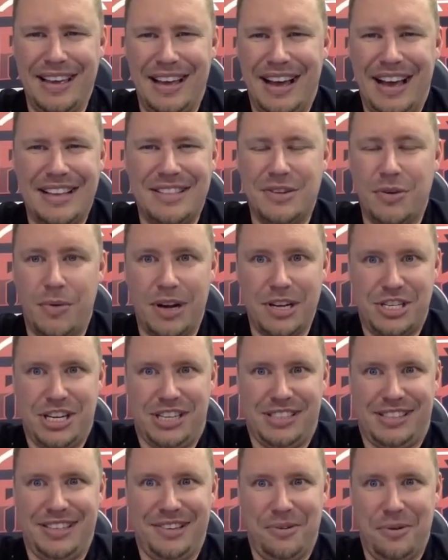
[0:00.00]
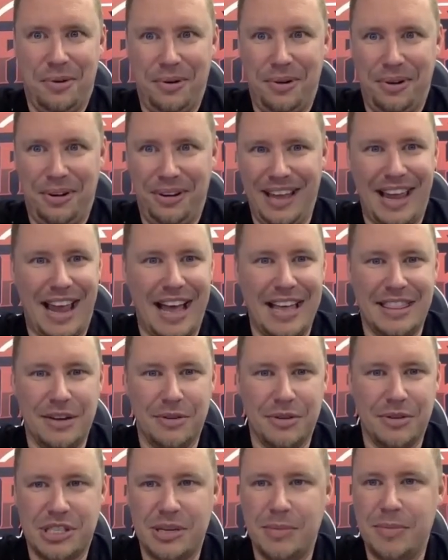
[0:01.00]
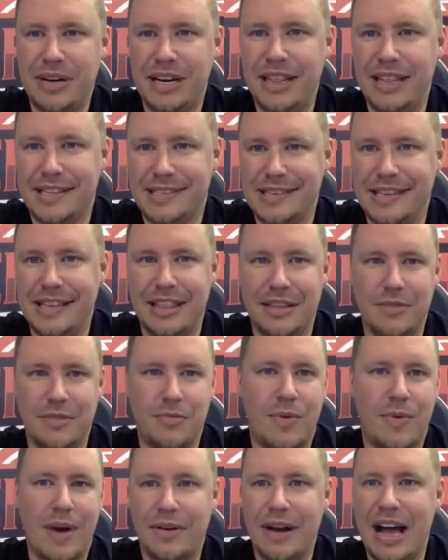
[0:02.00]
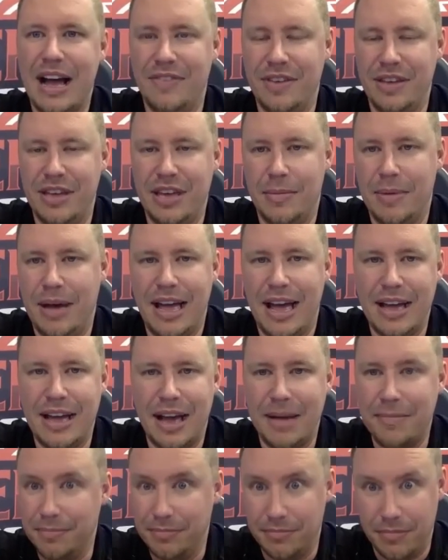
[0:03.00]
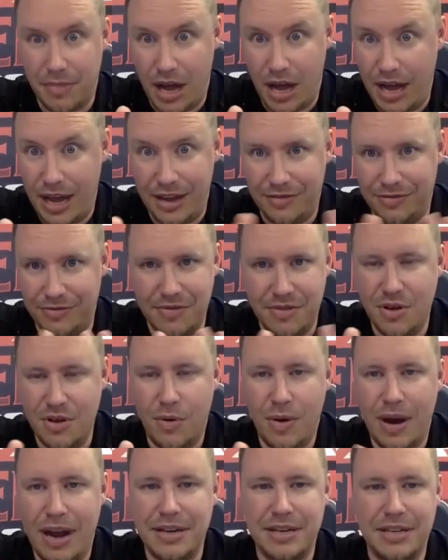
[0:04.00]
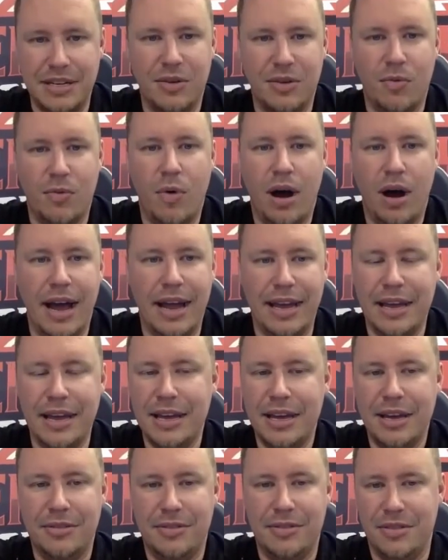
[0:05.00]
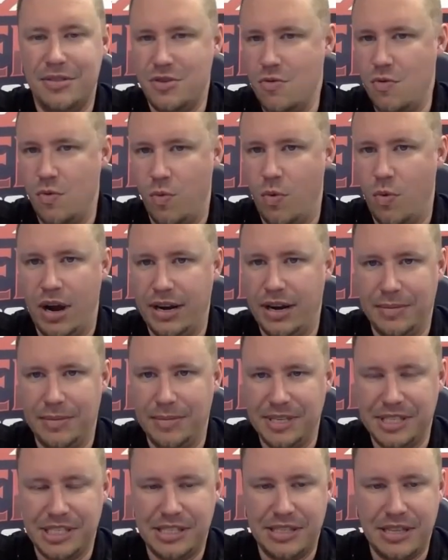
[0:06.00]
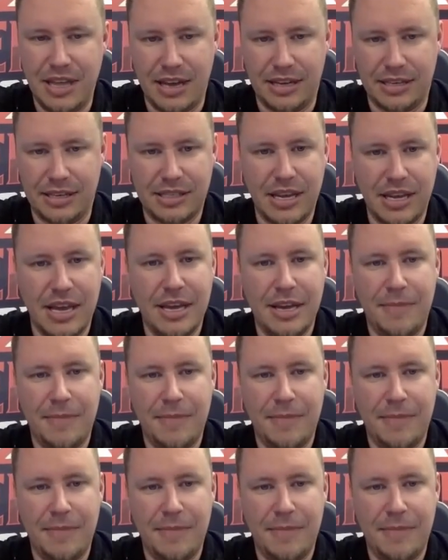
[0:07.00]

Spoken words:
I don't want Justin Holl. There was somebody that said that they'd rather have him. I have no idea why you would want him. He stinks.